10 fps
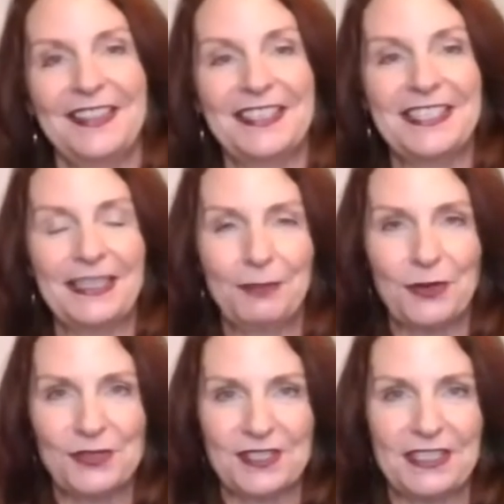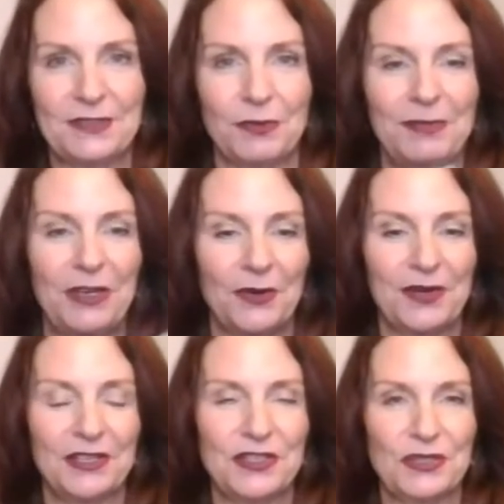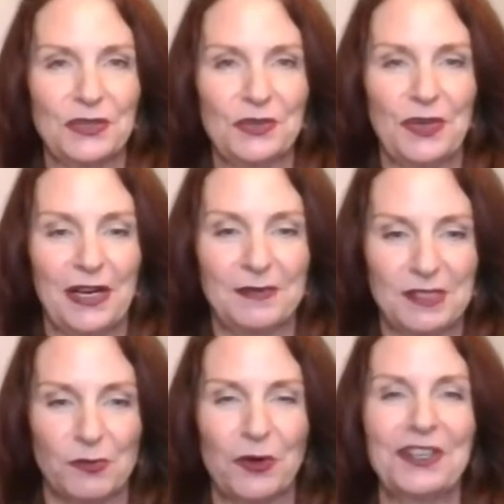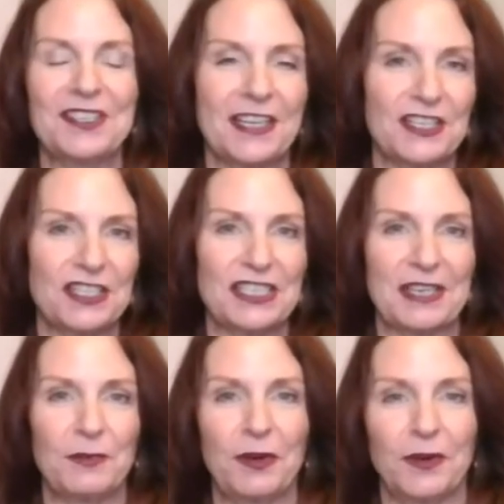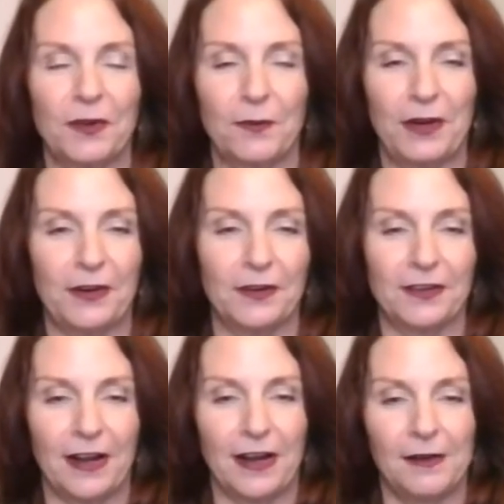The ticket proceeds will be going to some organizations, and we're